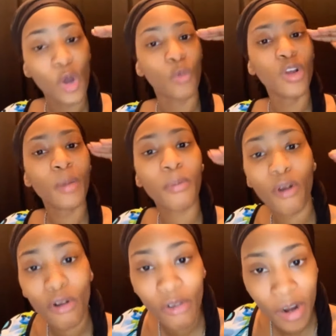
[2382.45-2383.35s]
we are
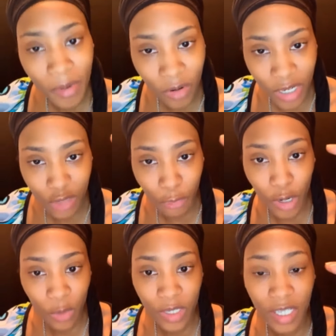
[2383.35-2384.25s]
programmed on this
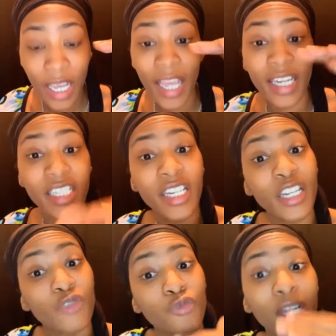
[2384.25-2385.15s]
frequency, and the shit
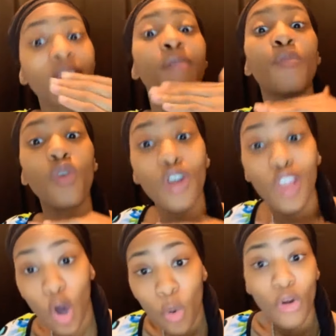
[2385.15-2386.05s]
is really more
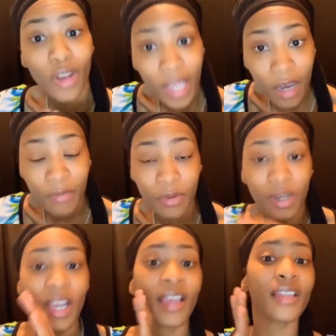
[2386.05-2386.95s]
lower level
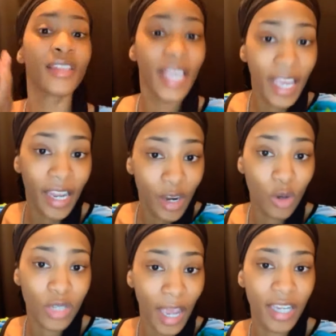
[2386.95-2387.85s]
than
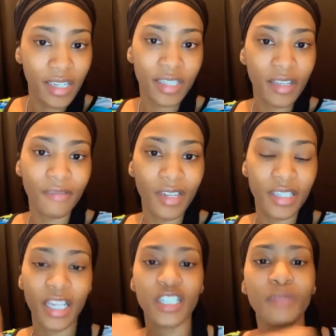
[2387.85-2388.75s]
those ancient
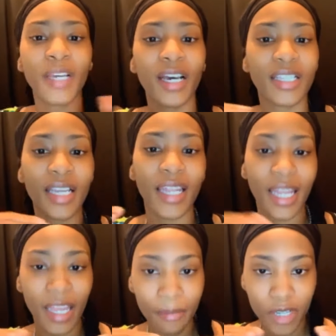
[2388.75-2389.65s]
civilizations because it
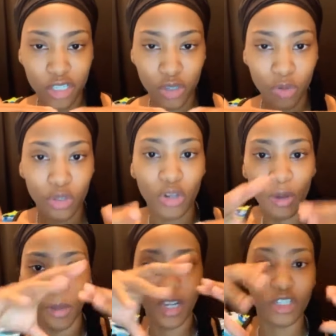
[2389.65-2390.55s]
limits you so
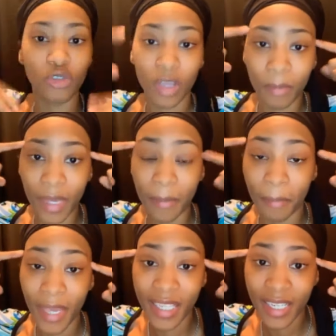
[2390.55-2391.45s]
that way that you can be
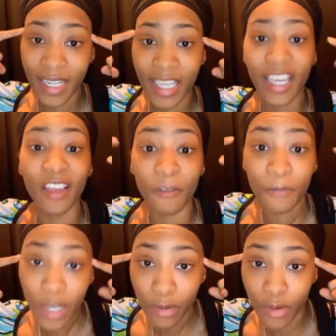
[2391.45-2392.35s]
mentally
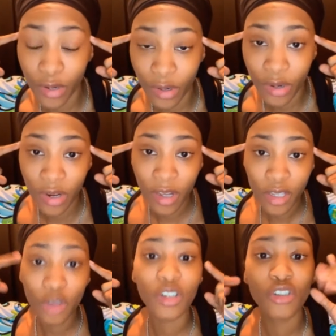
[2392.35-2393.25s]
inferior,
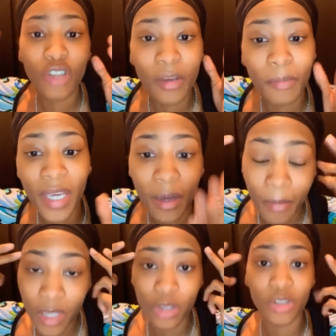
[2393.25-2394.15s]
so that you can be a
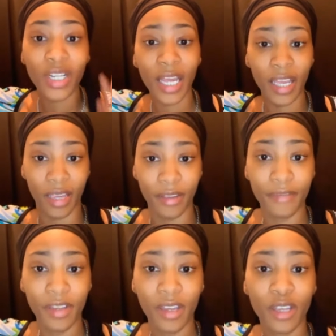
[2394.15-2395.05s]
mental slave,
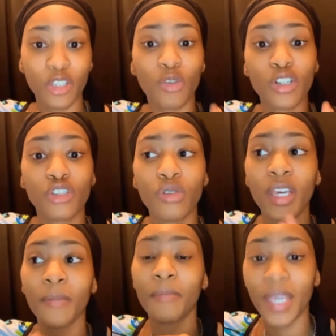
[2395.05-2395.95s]
so that you
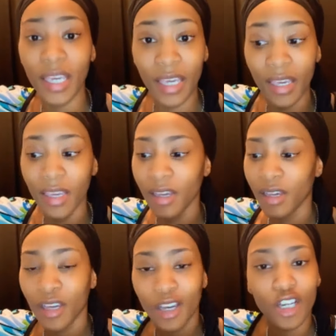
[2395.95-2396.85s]
can be
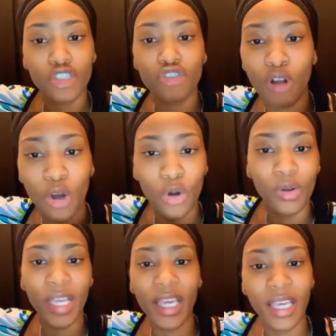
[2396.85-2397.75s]

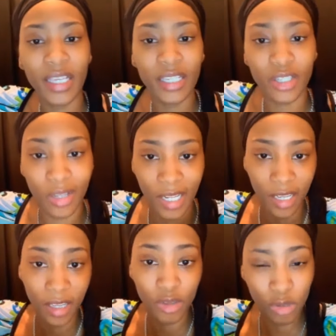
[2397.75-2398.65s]
controlled
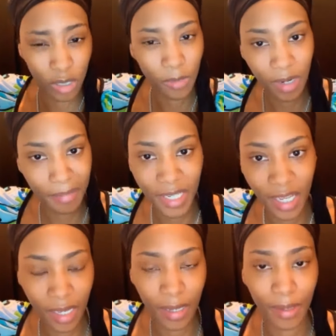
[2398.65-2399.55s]
easily. You see what I'm
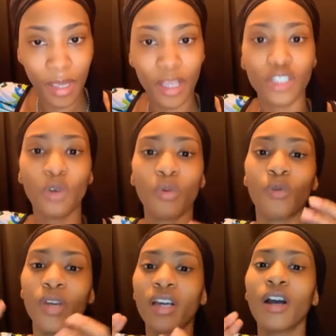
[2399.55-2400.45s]
saying? So when
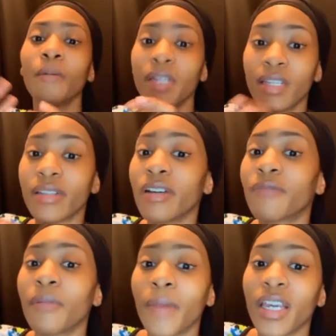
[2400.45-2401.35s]
we come with this
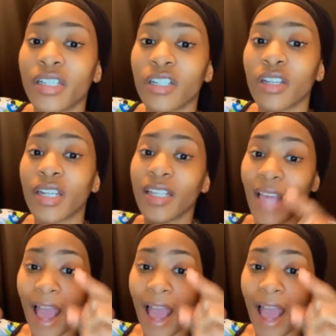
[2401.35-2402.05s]
information that's